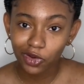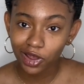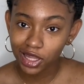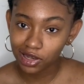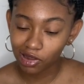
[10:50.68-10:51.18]

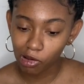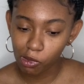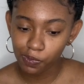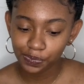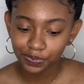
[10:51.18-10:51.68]
already know
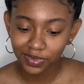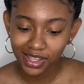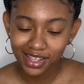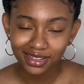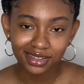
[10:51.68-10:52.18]

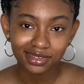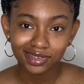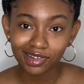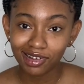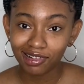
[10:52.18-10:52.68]
the
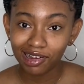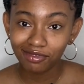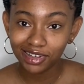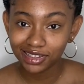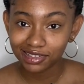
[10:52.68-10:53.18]
struggle I
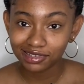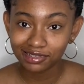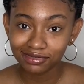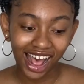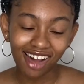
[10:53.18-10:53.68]
went
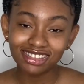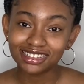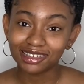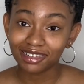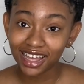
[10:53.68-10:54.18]
through. I was
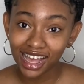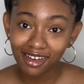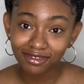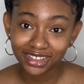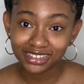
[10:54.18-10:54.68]
on
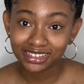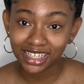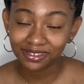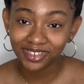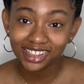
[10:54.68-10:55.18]
Converse
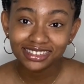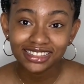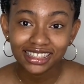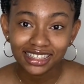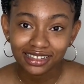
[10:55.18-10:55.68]
at first to get